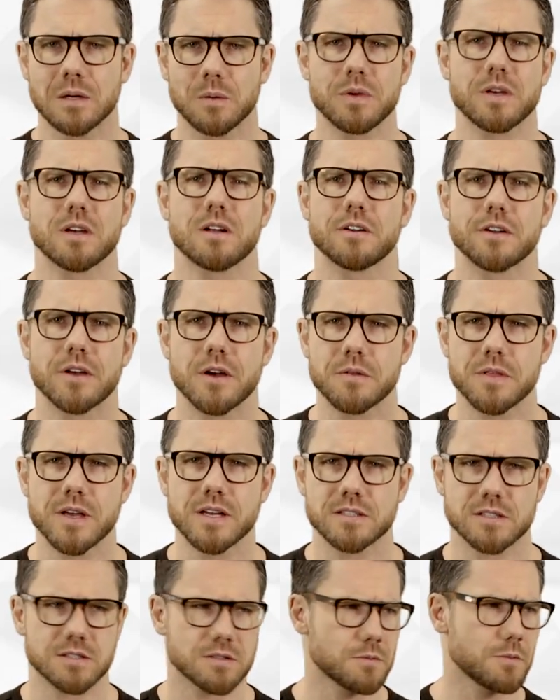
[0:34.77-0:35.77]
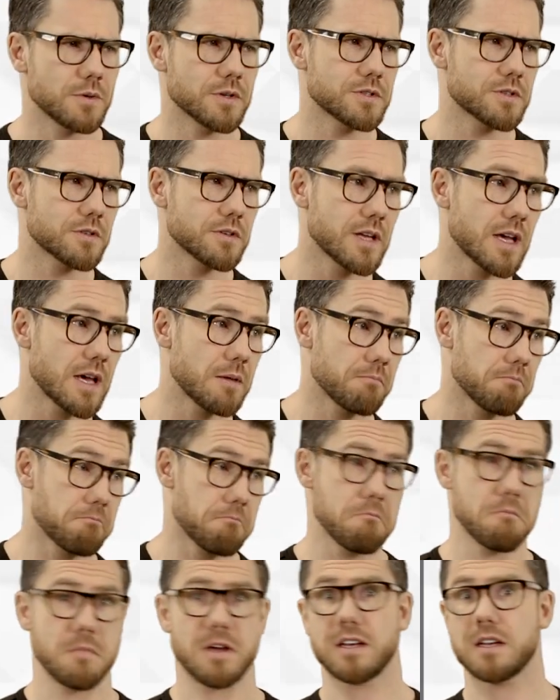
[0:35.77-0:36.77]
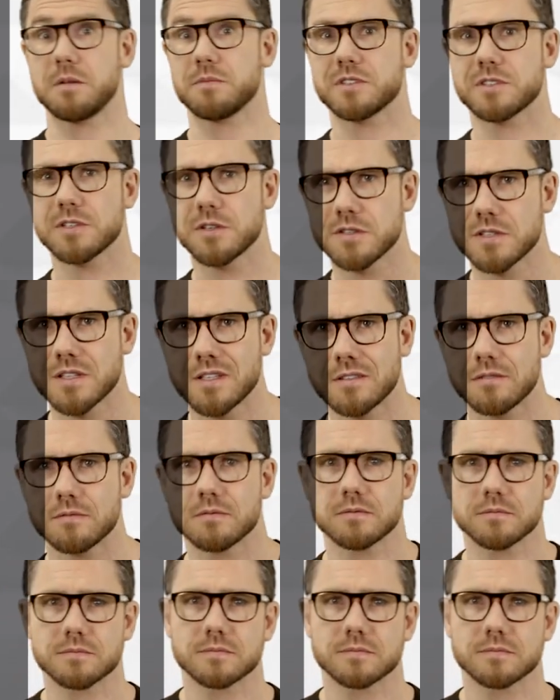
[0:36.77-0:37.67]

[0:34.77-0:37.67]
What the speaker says: We all know that. What's your name? My name's Susan.